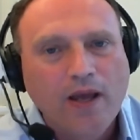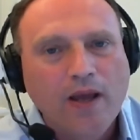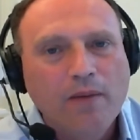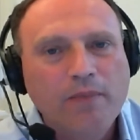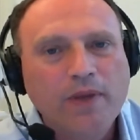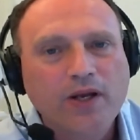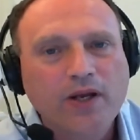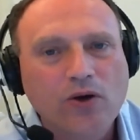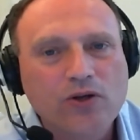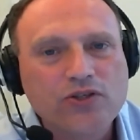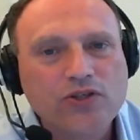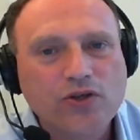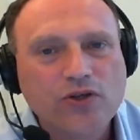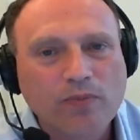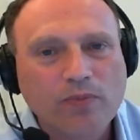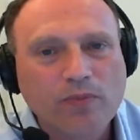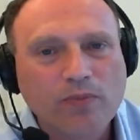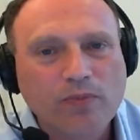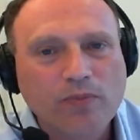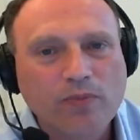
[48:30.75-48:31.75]
Because
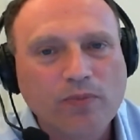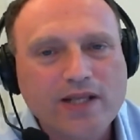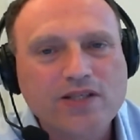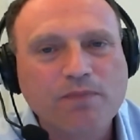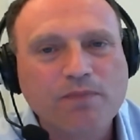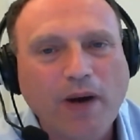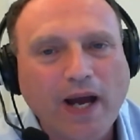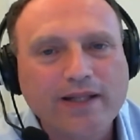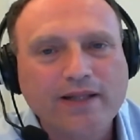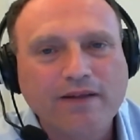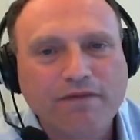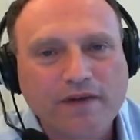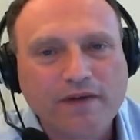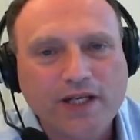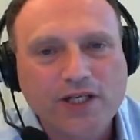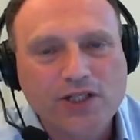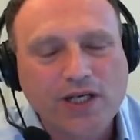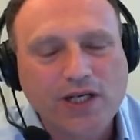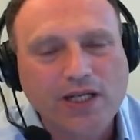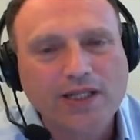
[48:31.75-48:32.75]
human rights, by definition,